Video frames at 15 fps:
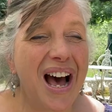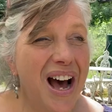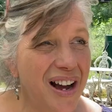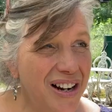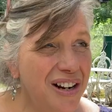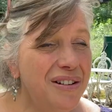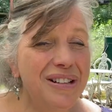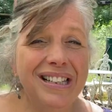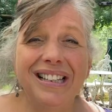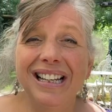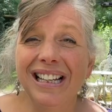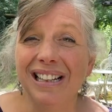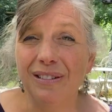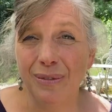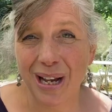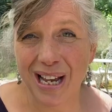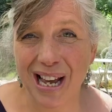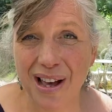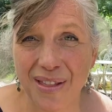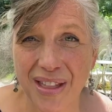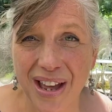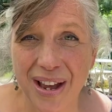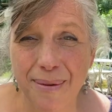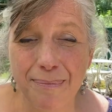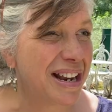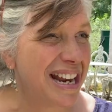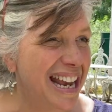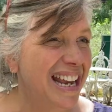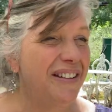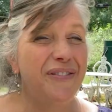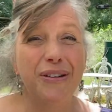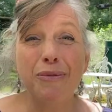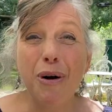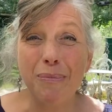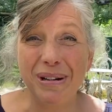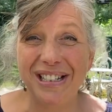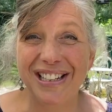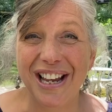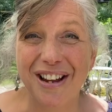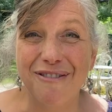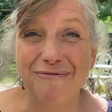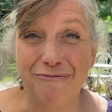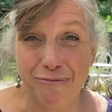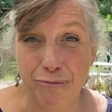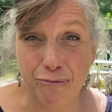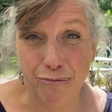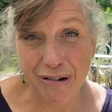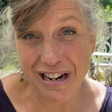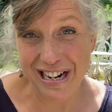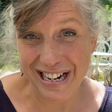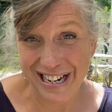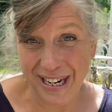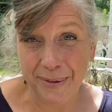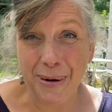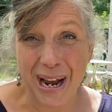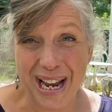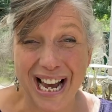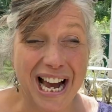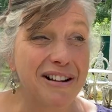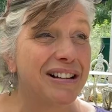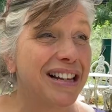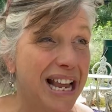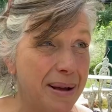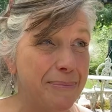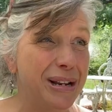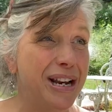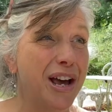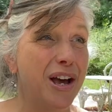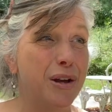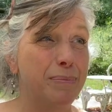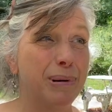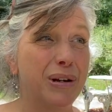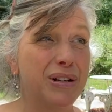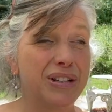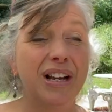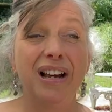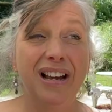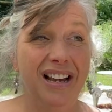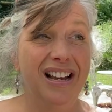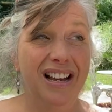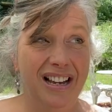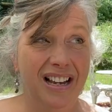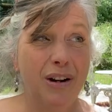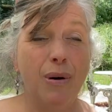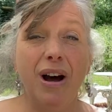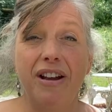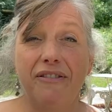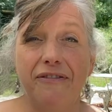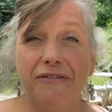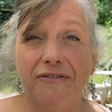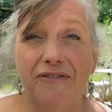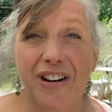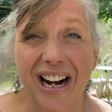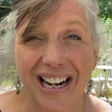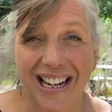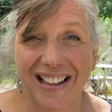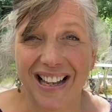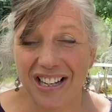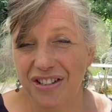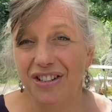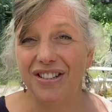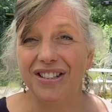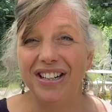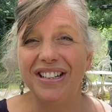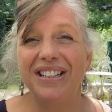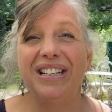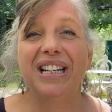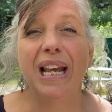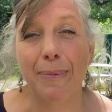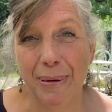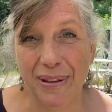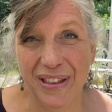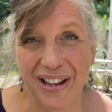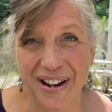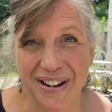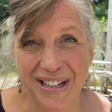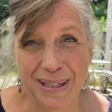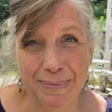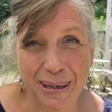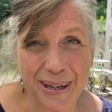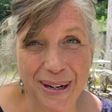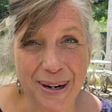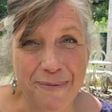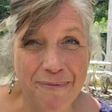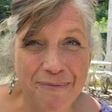I know little way out there. If you want me to go really way out, let me know because, quite frankly, that's just the tip of the iceberg.